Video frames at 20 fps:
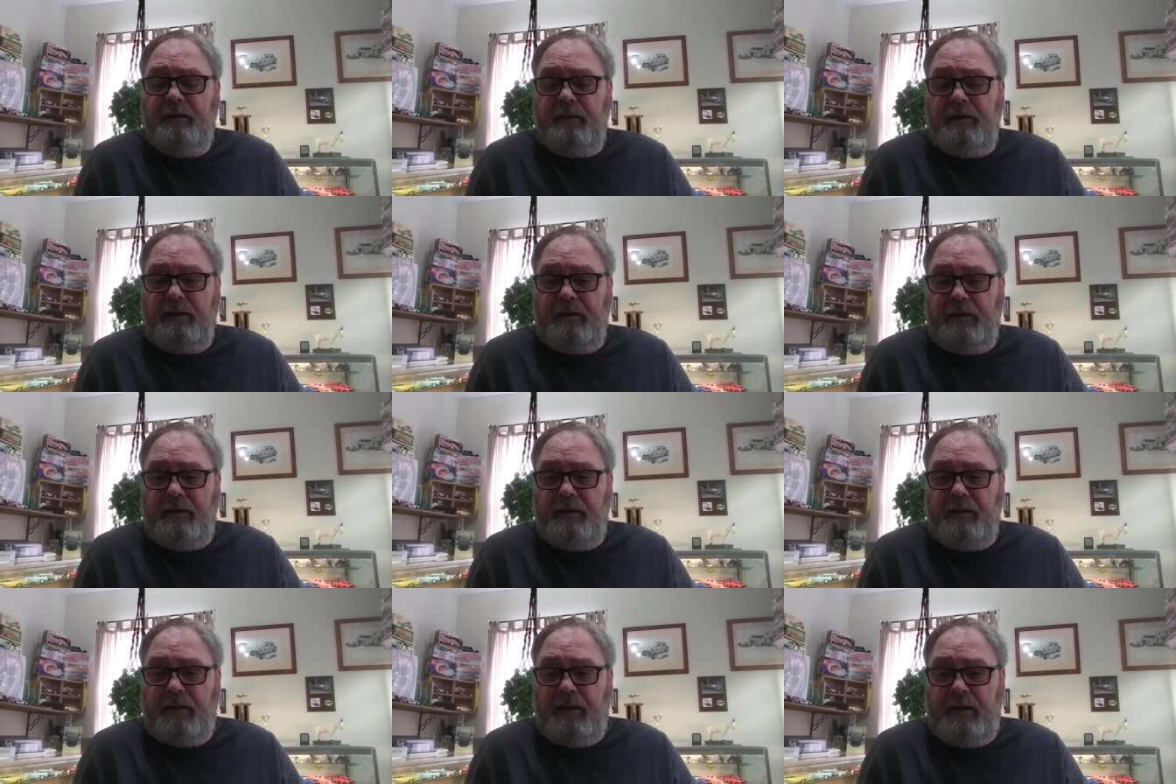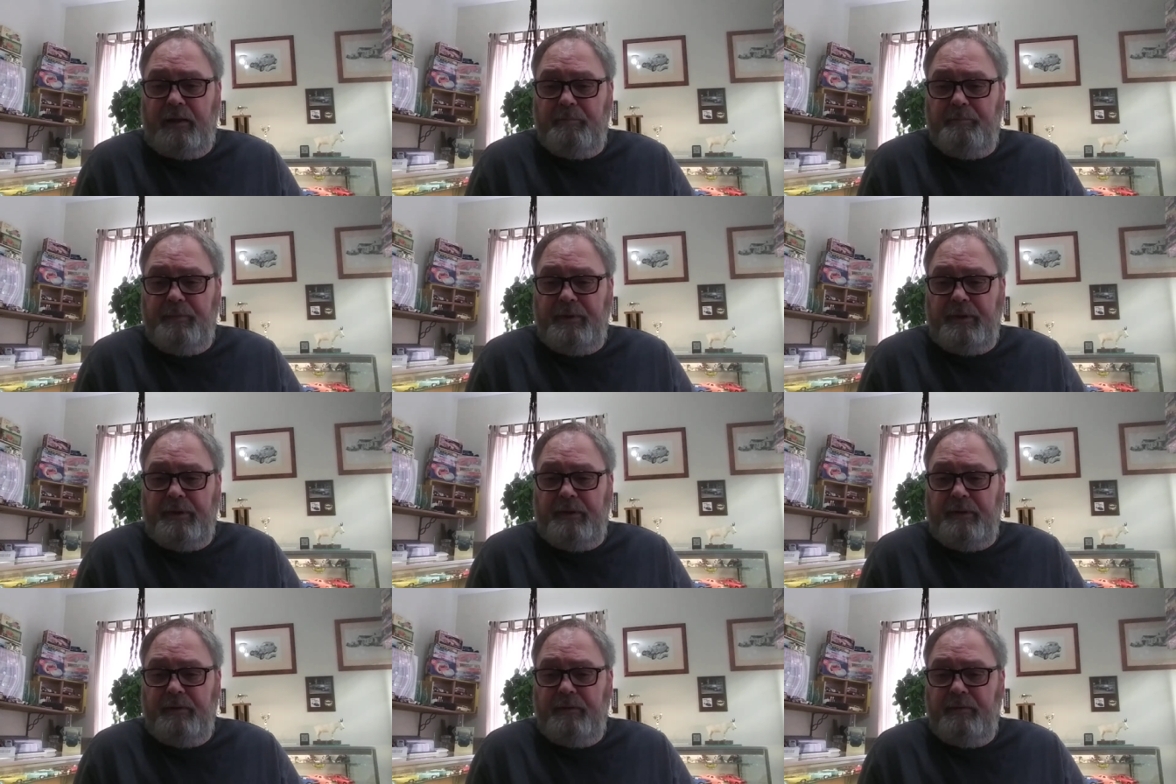Uh, I've
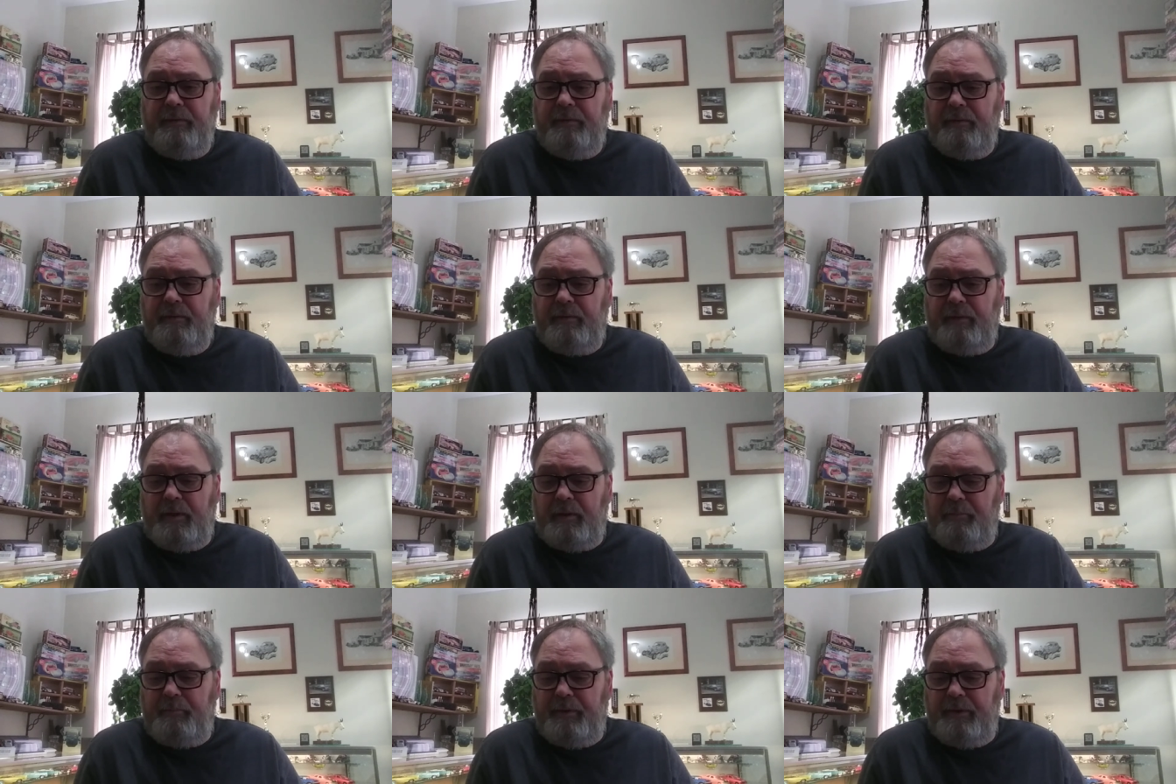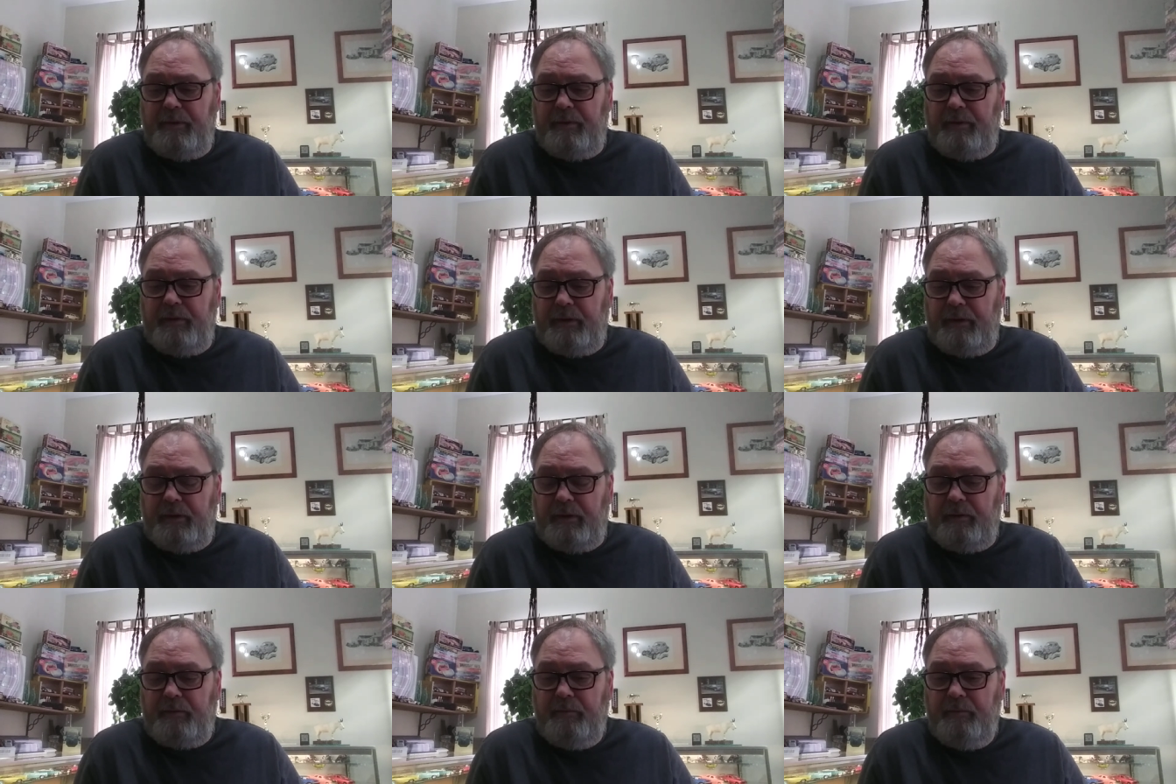been I've been
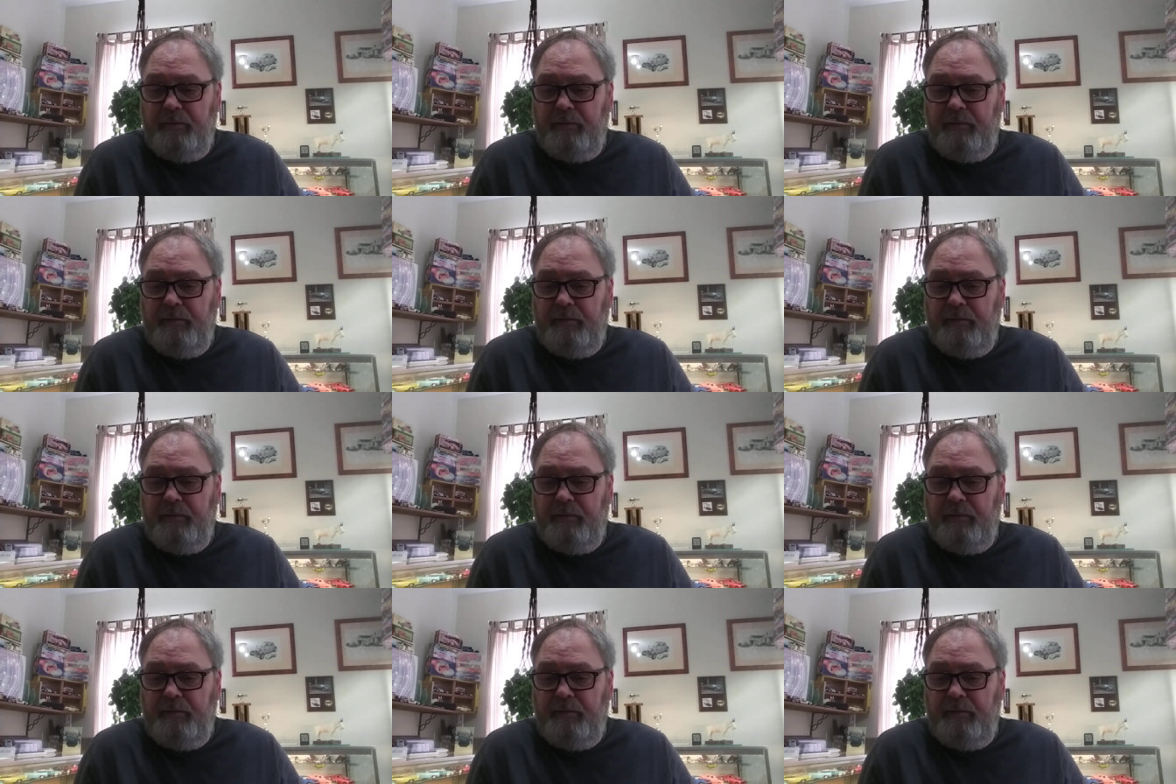uh,